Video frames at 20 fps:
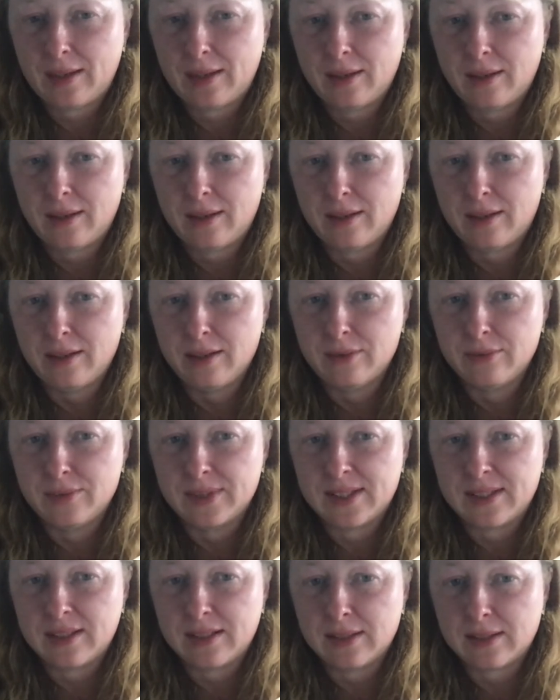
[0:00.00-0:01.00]
uh,
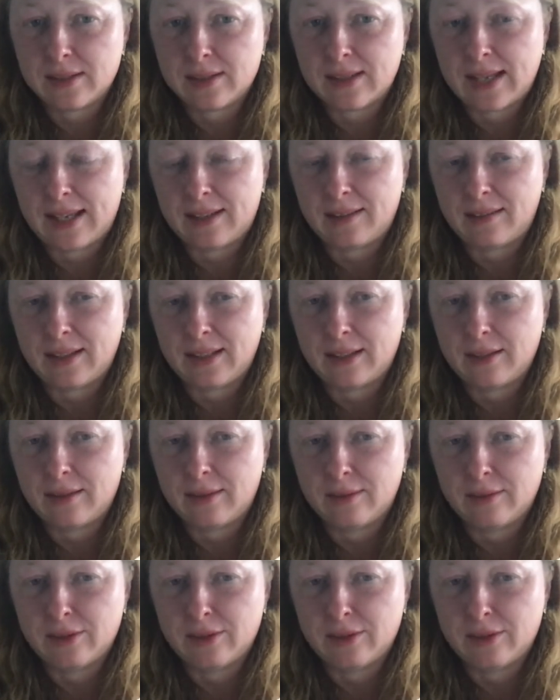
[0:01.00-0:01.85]
use this I think